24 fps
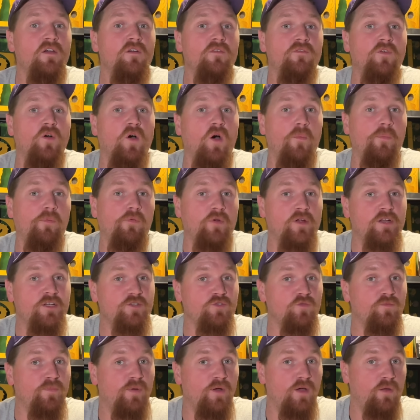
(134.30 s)
for
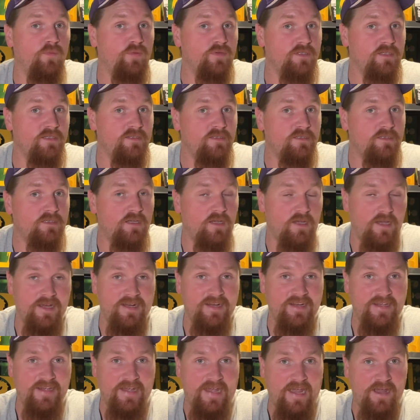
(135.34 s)
operational purposes,
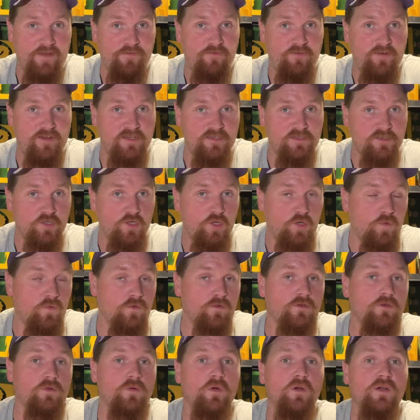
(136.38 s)
elite athletes who
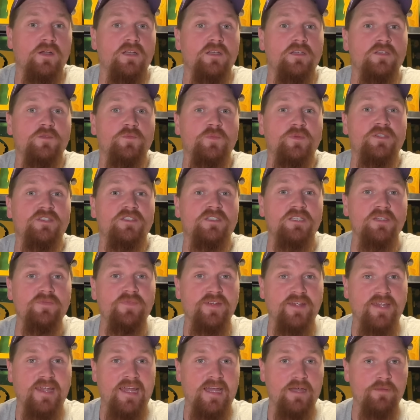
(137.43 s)
require
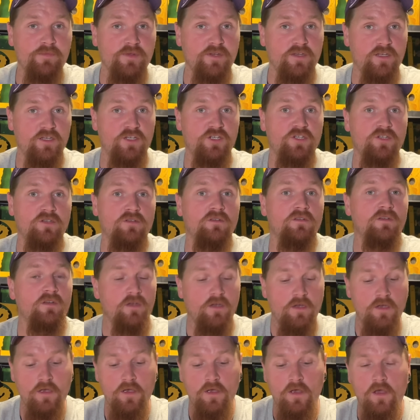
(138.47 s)
specific ammunition
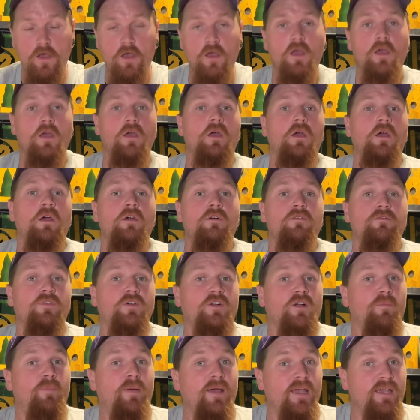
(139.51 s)
for
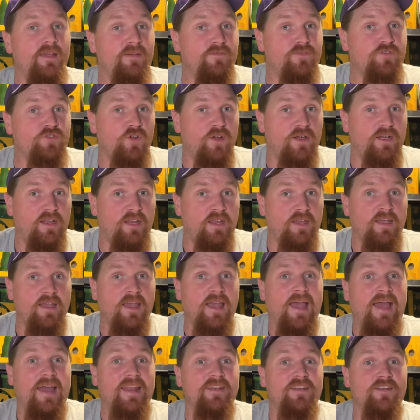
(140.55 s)
competitive training
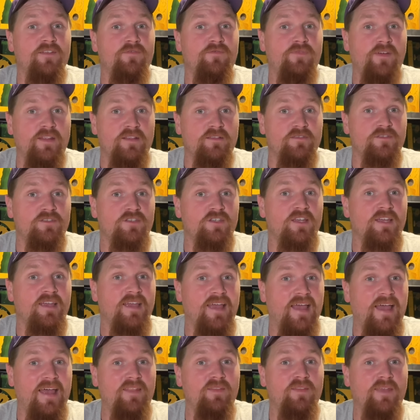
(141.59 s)
and events,
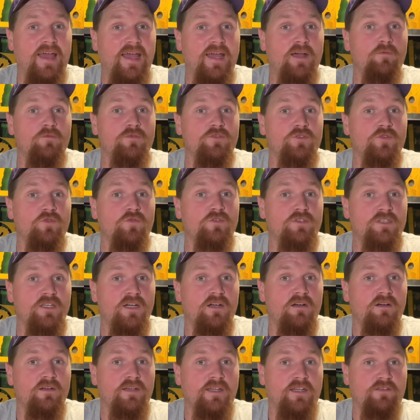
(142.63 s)
and outdoor
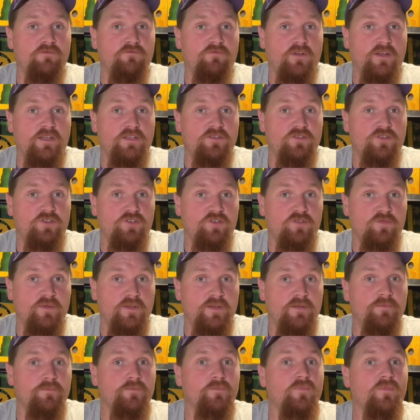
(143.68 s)
target range
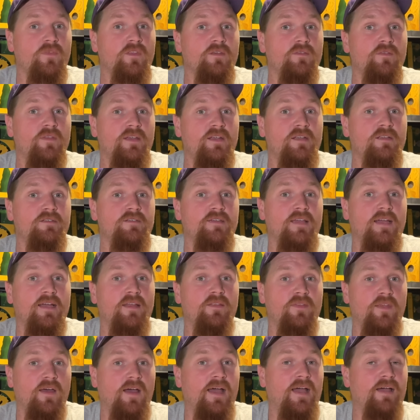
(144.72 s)
shooting. These
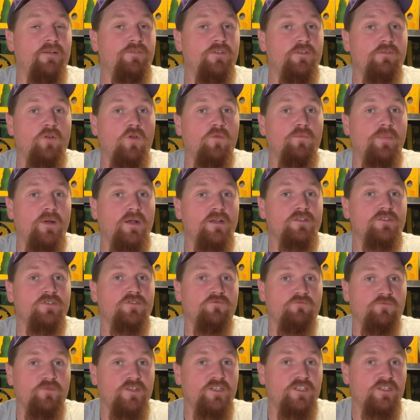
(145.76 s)
that have the robust
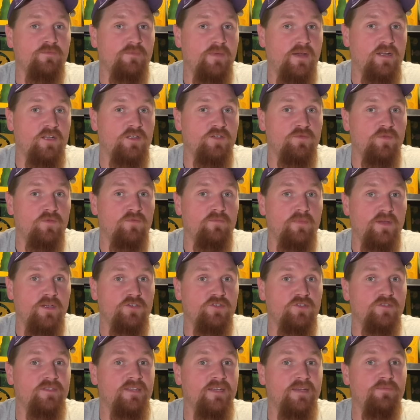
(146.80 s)
risk management
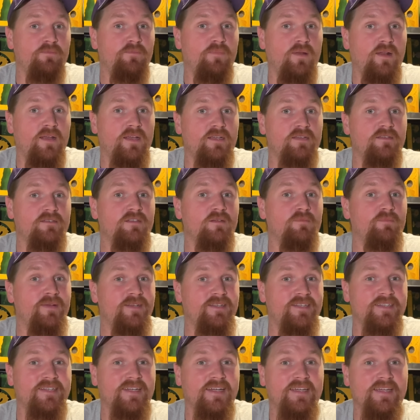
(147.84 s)
measures in place to
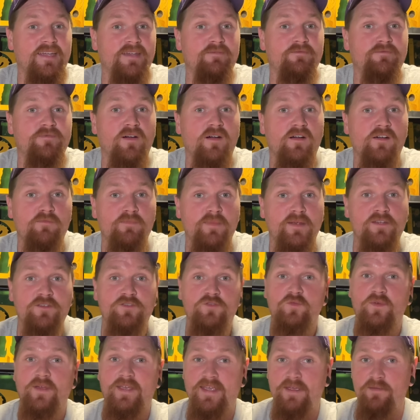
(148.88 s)
mitigate
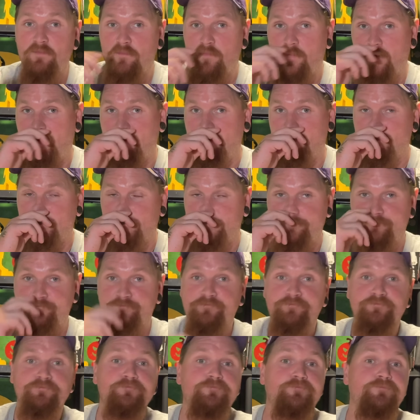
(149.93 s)
environmental impact.
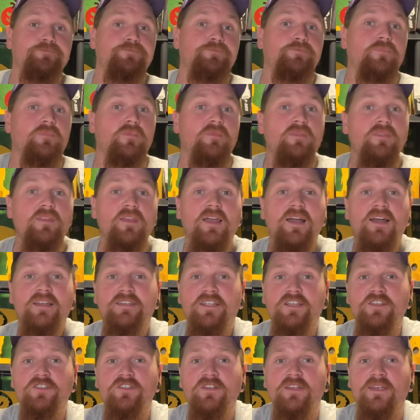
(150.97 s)

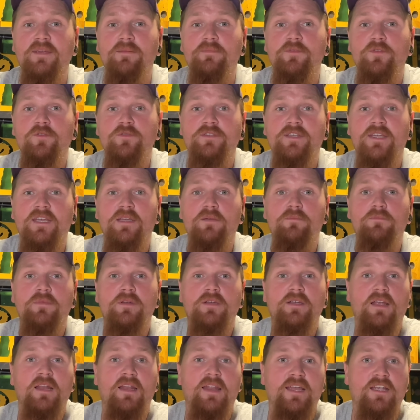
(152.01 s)
Additionally, museum
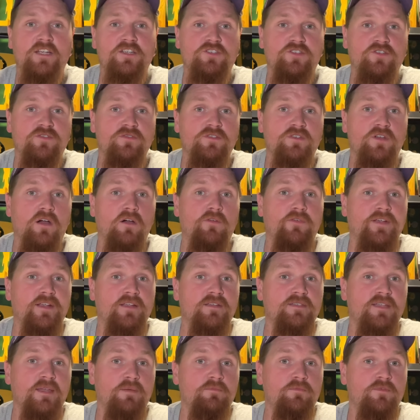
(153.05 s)
collections are
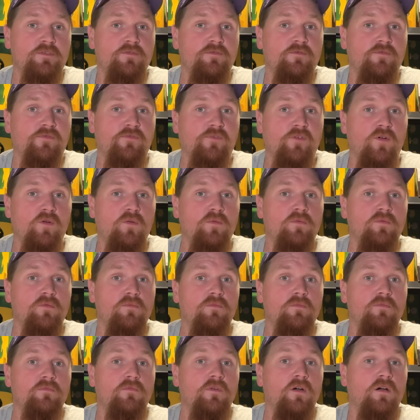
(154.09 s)
exempt
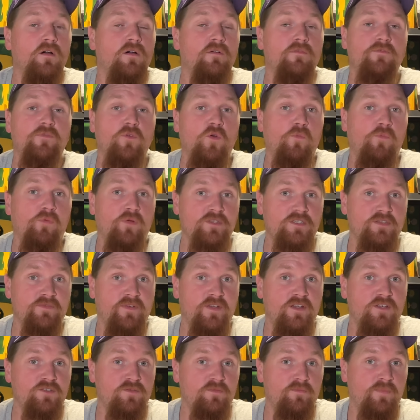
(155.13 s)
for
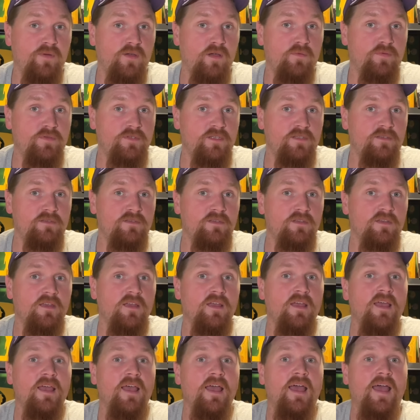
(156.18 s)
preservation purposes,
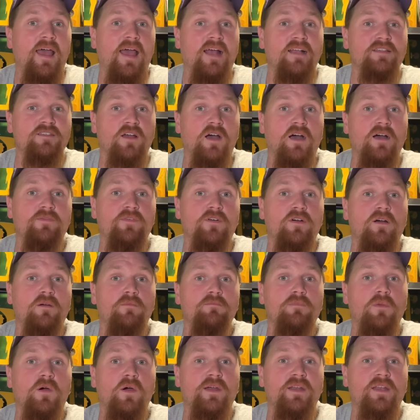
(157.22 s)
as are other
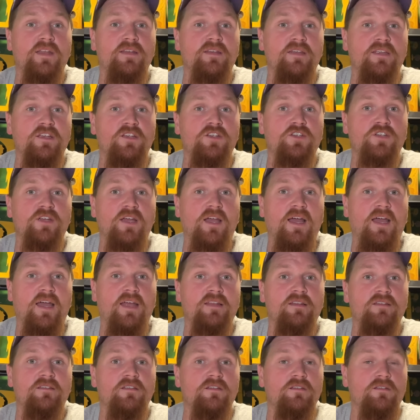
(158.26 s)
minor niche
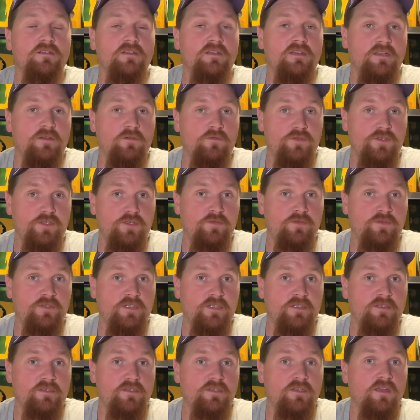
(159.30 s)
and little
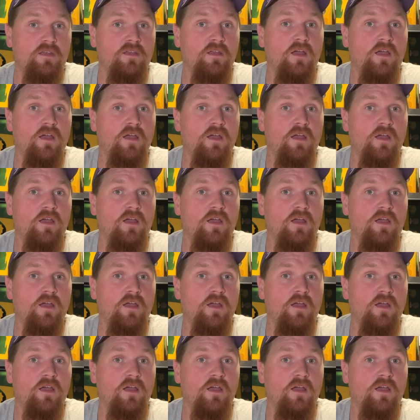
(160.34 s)
uses.